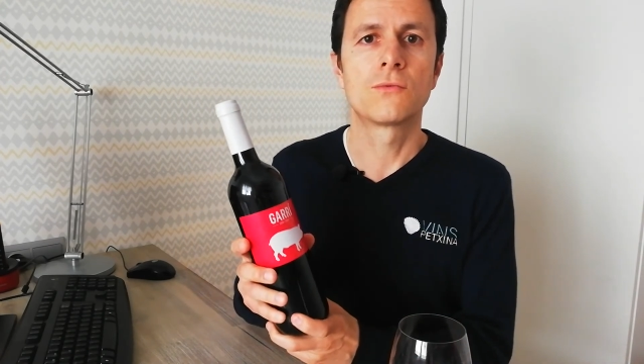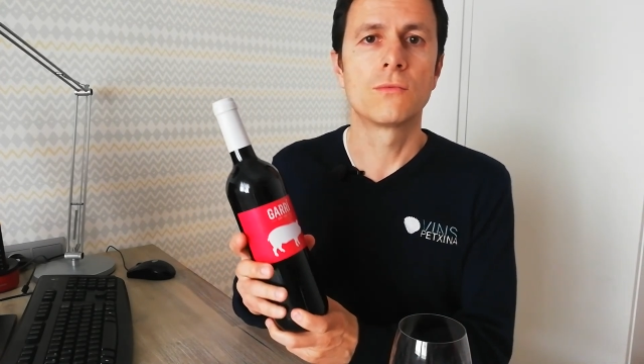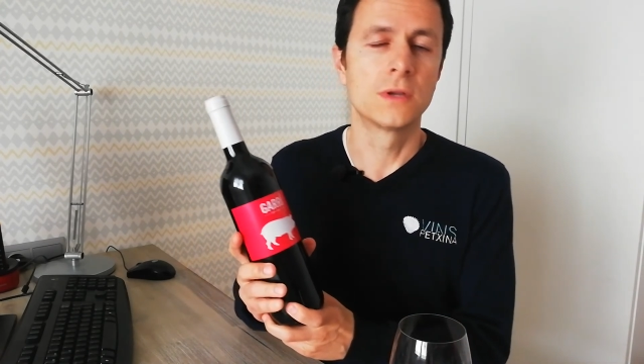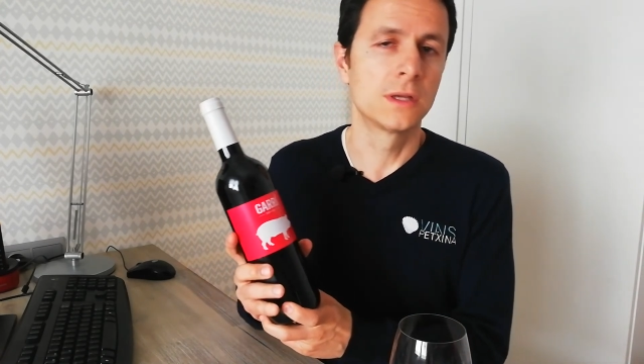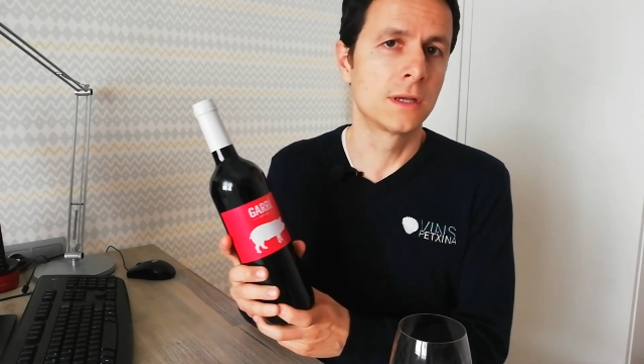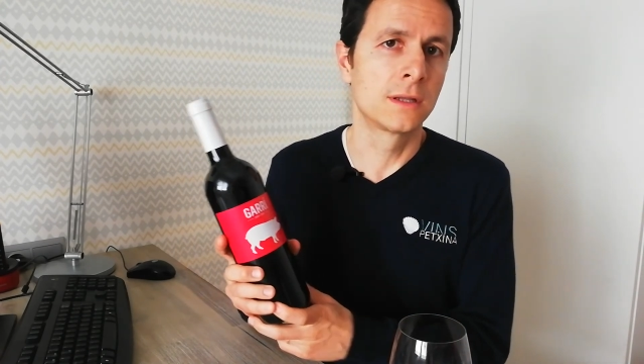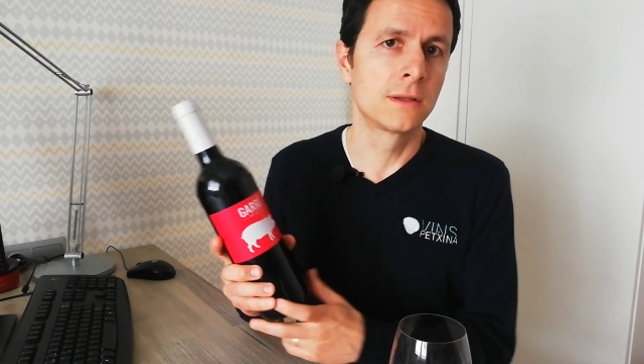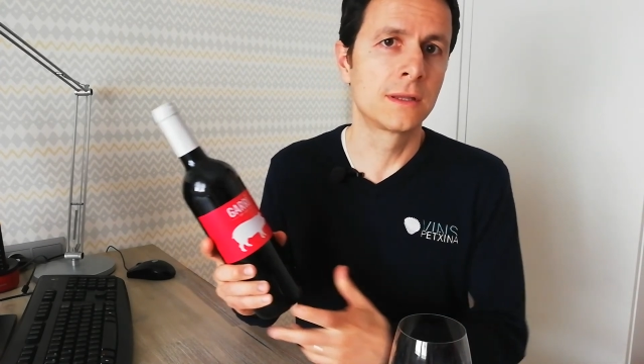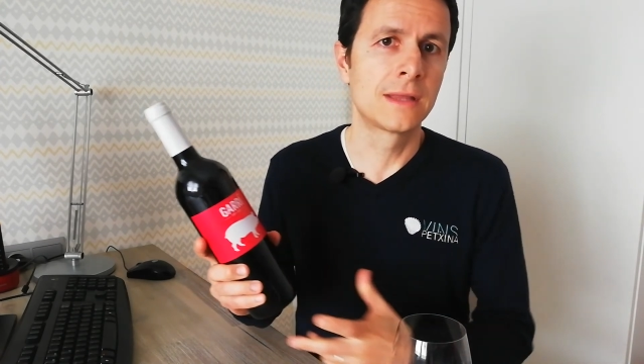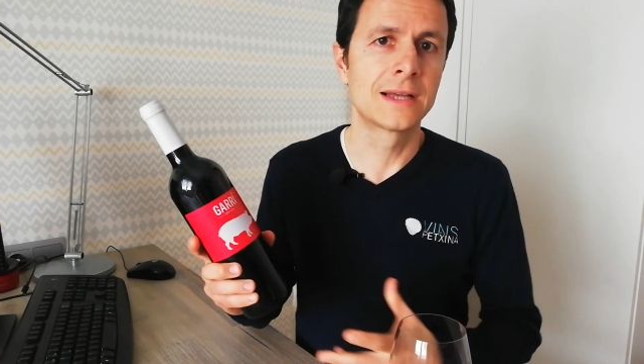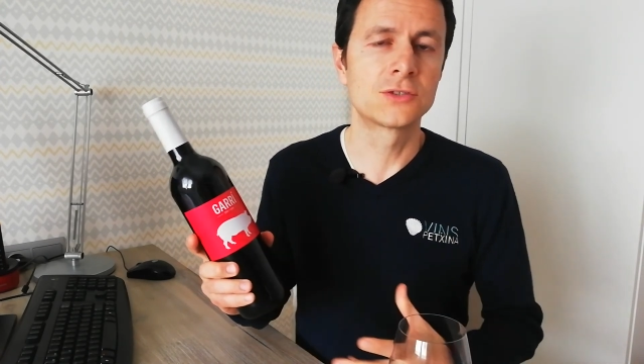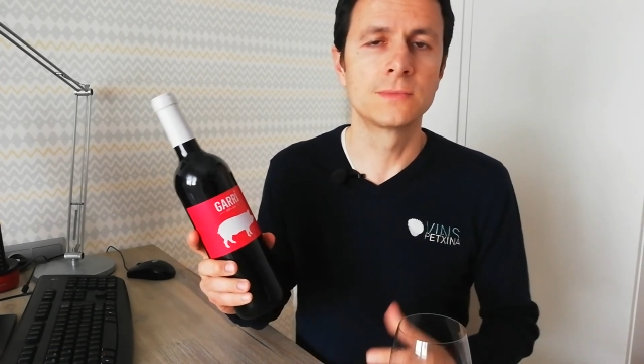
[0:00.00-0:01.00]
it
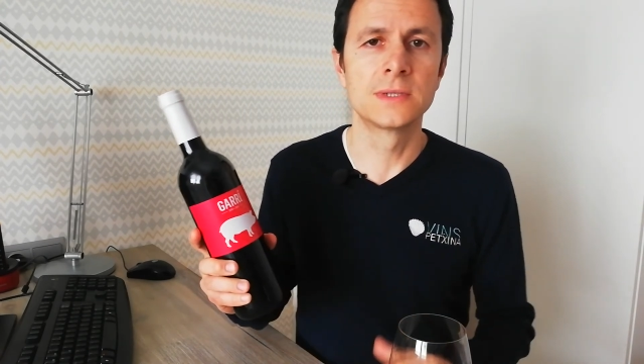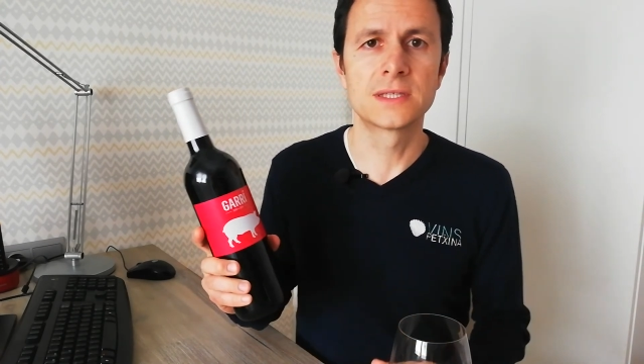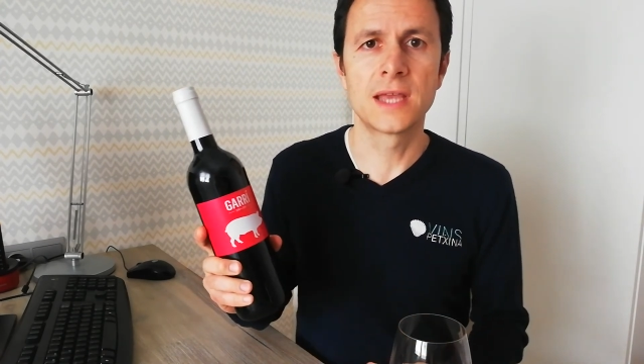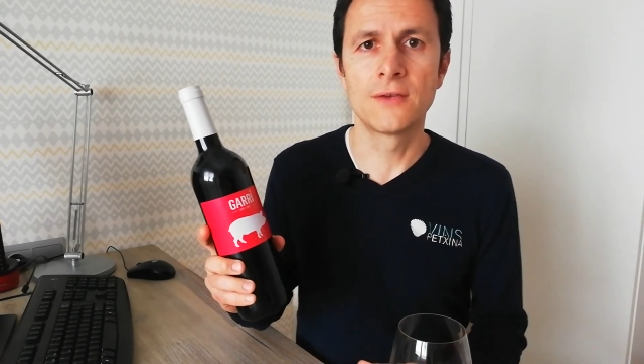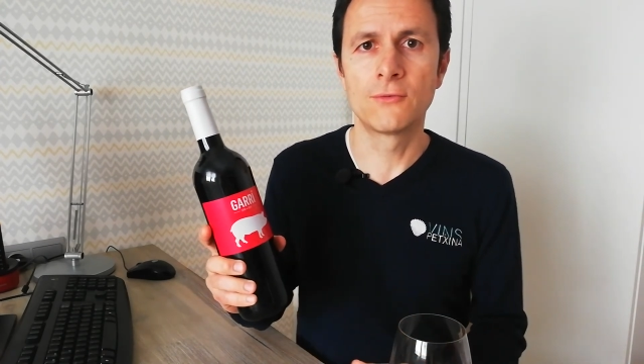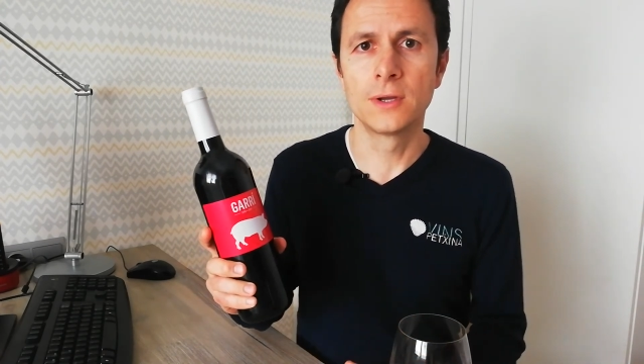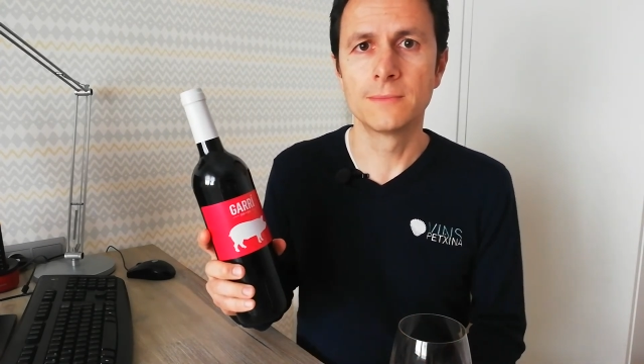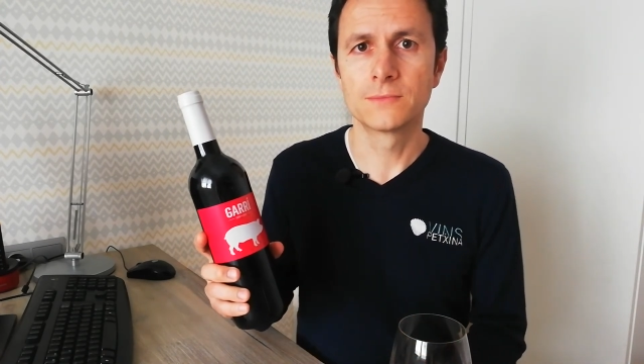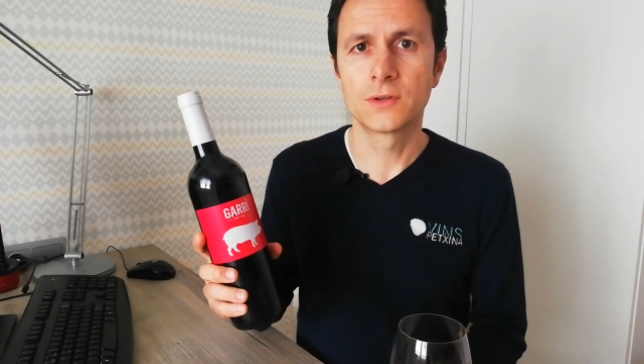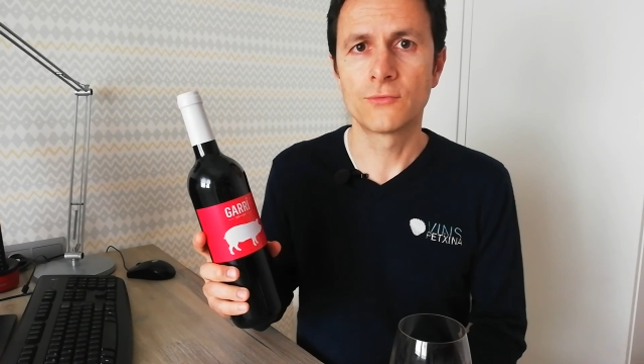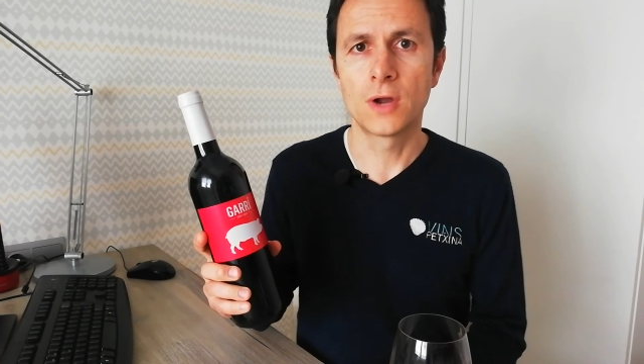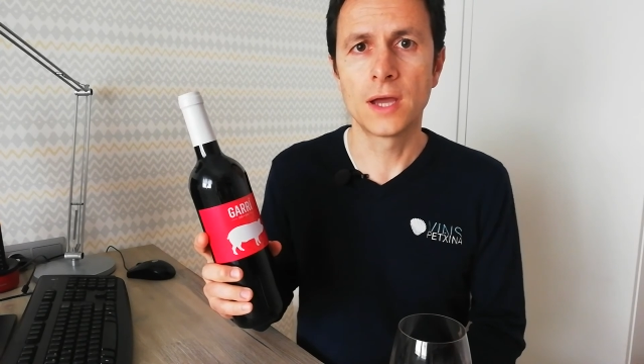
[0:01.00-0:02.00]
has to be savory,
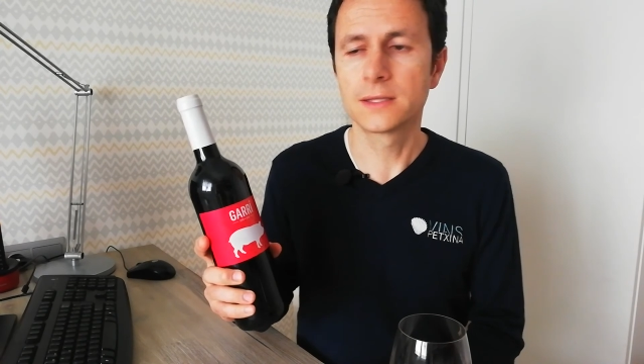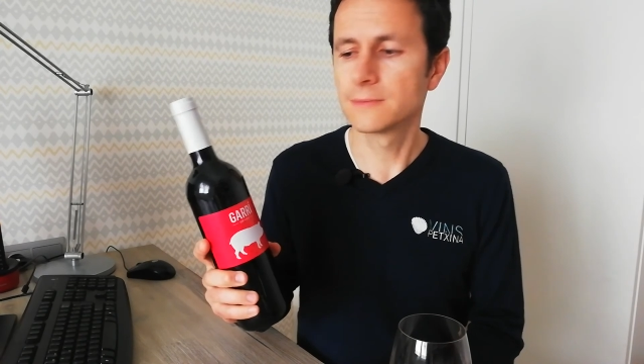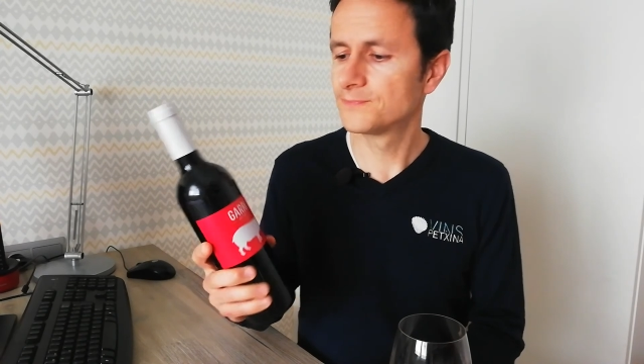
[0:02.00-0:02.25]
right?